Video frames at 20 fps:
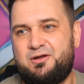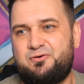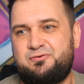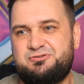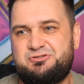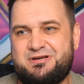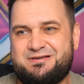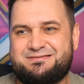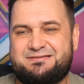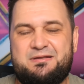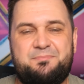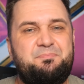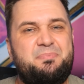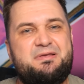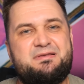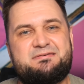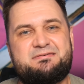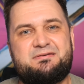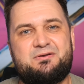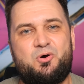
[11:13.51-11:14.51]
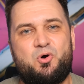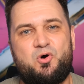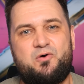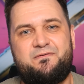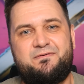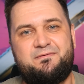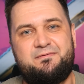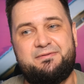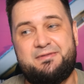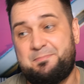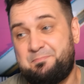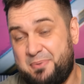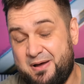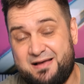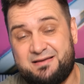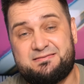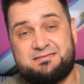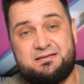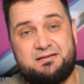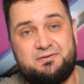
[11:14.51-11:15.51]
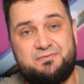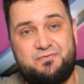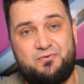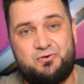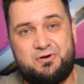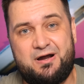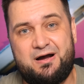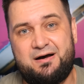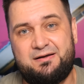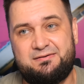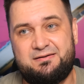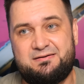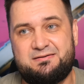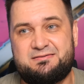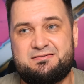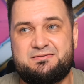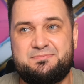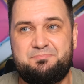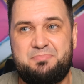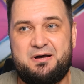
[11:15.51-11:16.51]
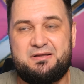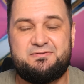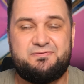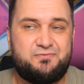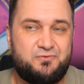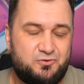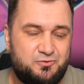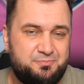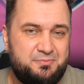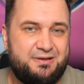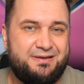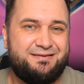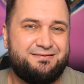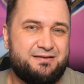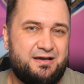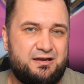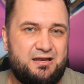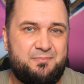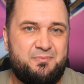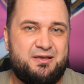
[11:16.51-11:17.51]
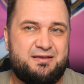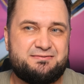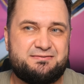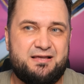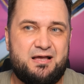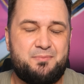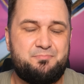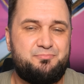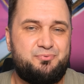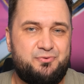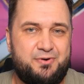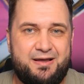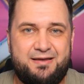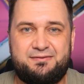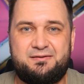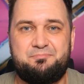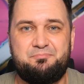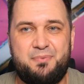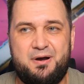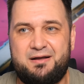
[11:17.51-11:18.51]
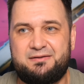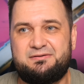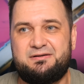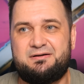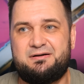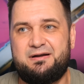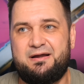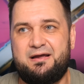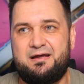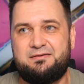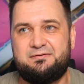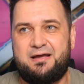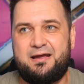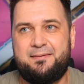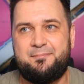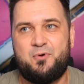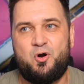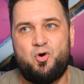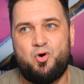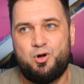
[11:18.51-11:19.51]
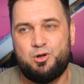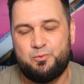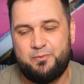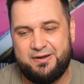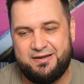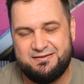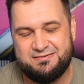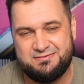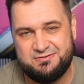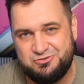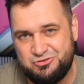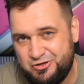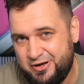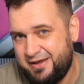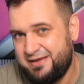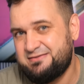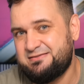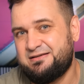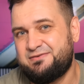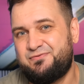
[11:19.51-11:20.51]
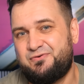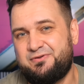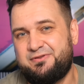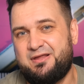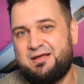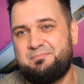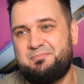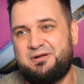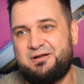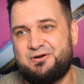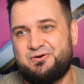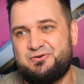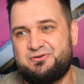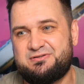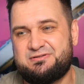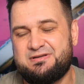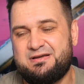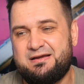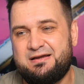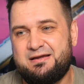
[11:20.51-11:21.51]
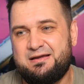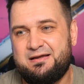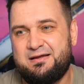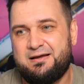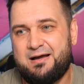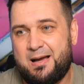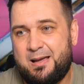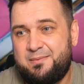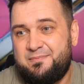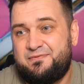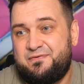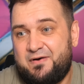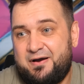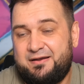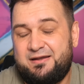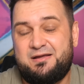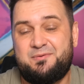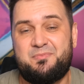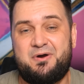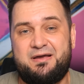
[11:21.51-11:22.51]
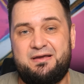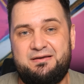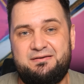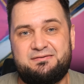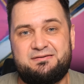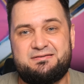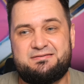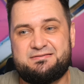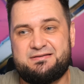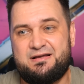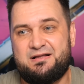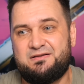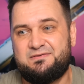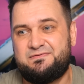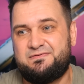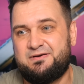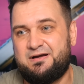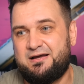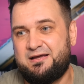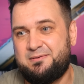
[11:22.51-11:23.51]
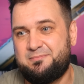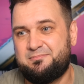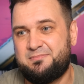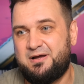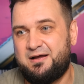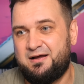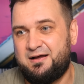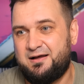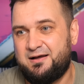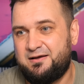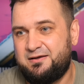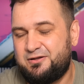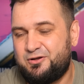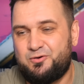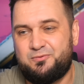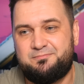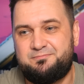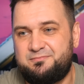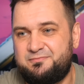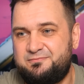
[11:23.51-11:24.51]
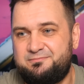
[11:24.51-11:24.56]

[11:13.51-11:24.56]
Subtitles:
just a piece of the puzzle for others. But for me, dynamics are bread and butter, and I'm always chasing for them because I'm finding my inner self. I'm